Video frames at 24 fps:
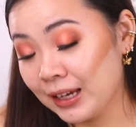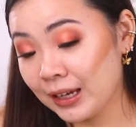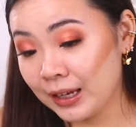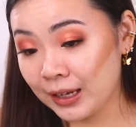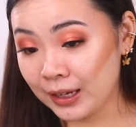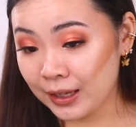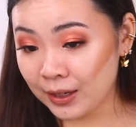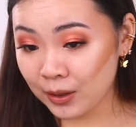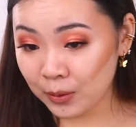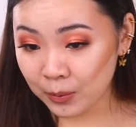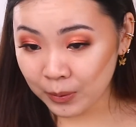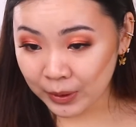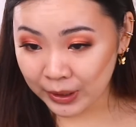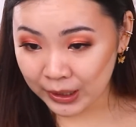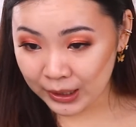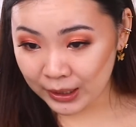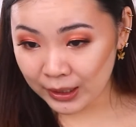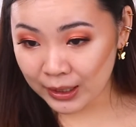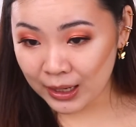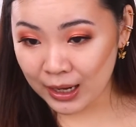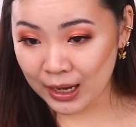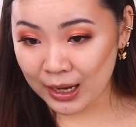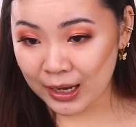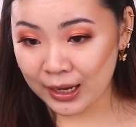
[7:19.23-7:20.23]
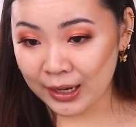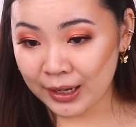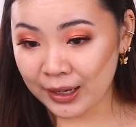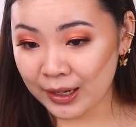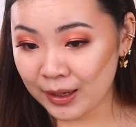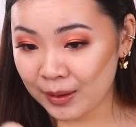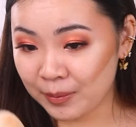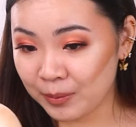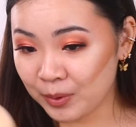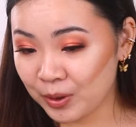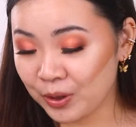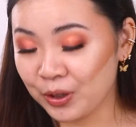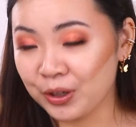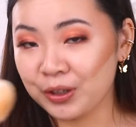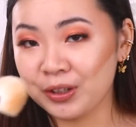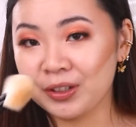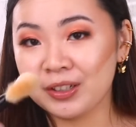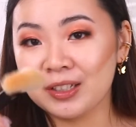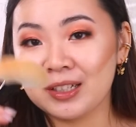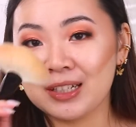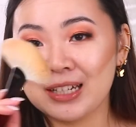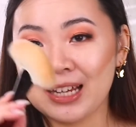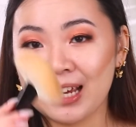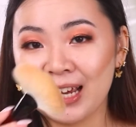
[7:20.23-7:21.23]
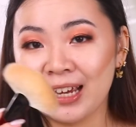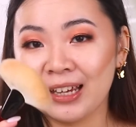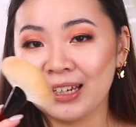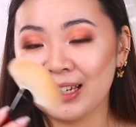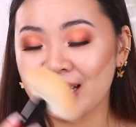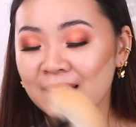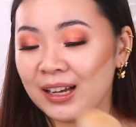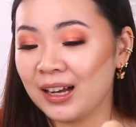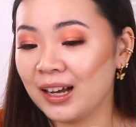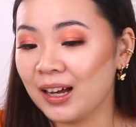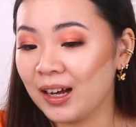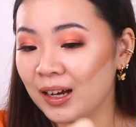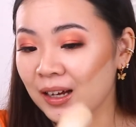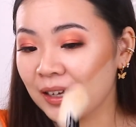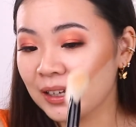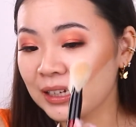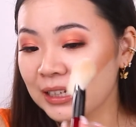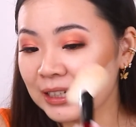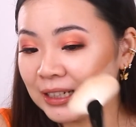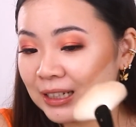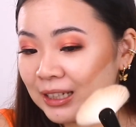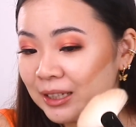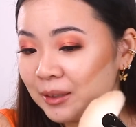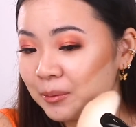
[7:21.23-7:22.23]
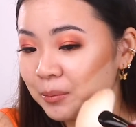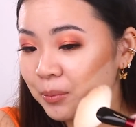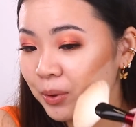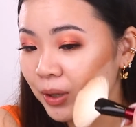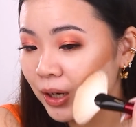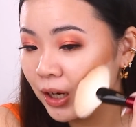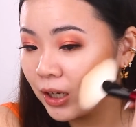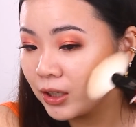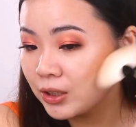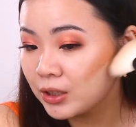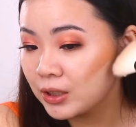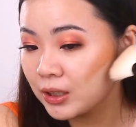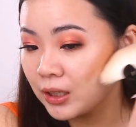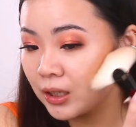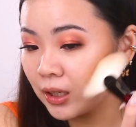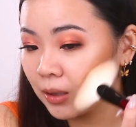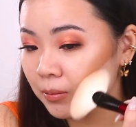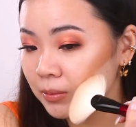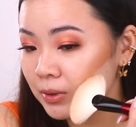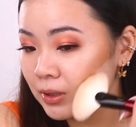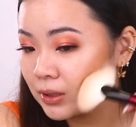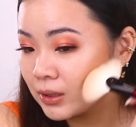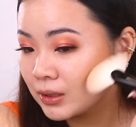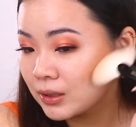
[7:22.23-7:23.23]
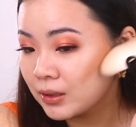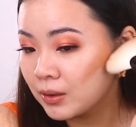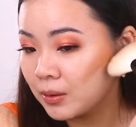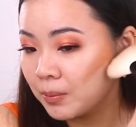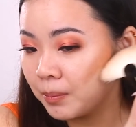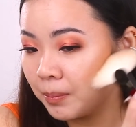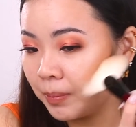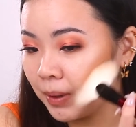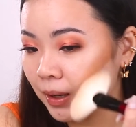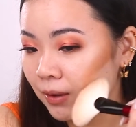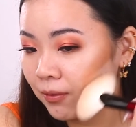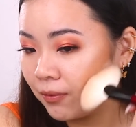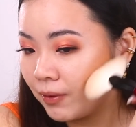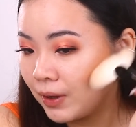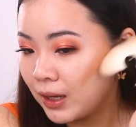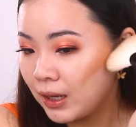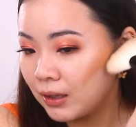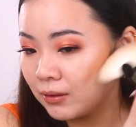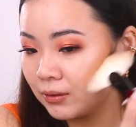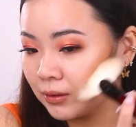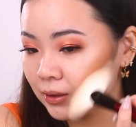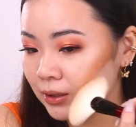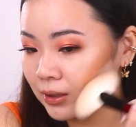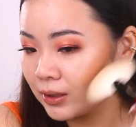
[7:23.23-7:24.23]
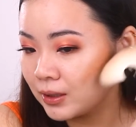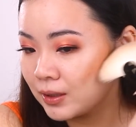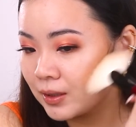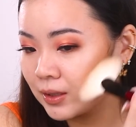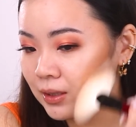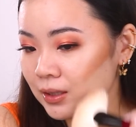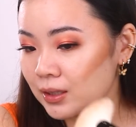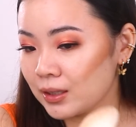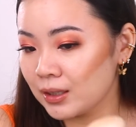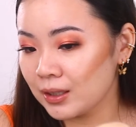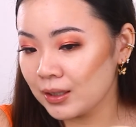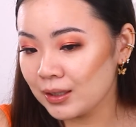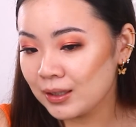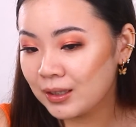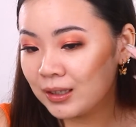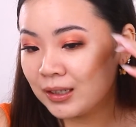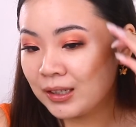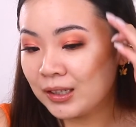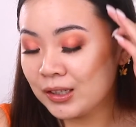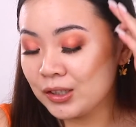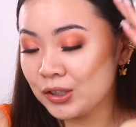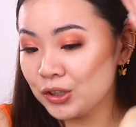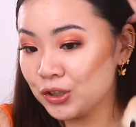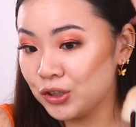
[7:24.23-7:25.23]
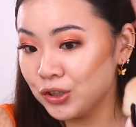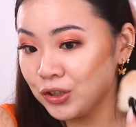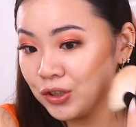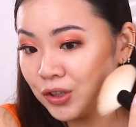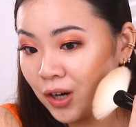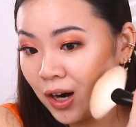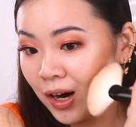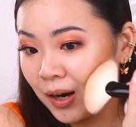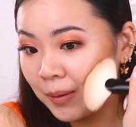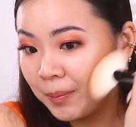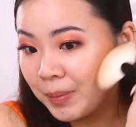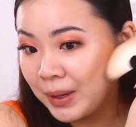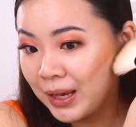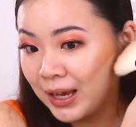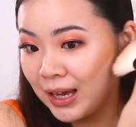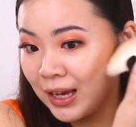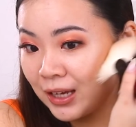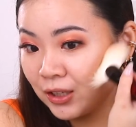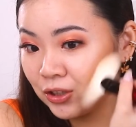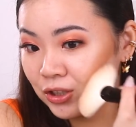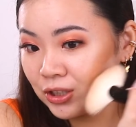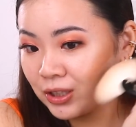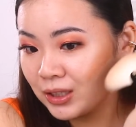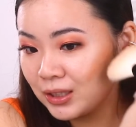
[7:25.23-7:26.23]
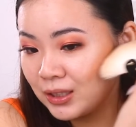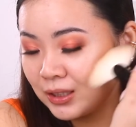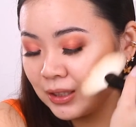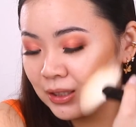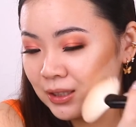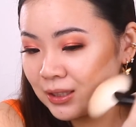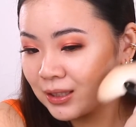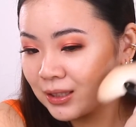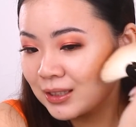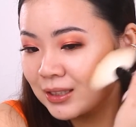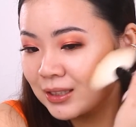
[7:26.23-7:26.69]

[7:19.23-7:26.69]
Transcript: Anyway, I am going to take a clean brush and I'm just gonna buff out this sharp edges.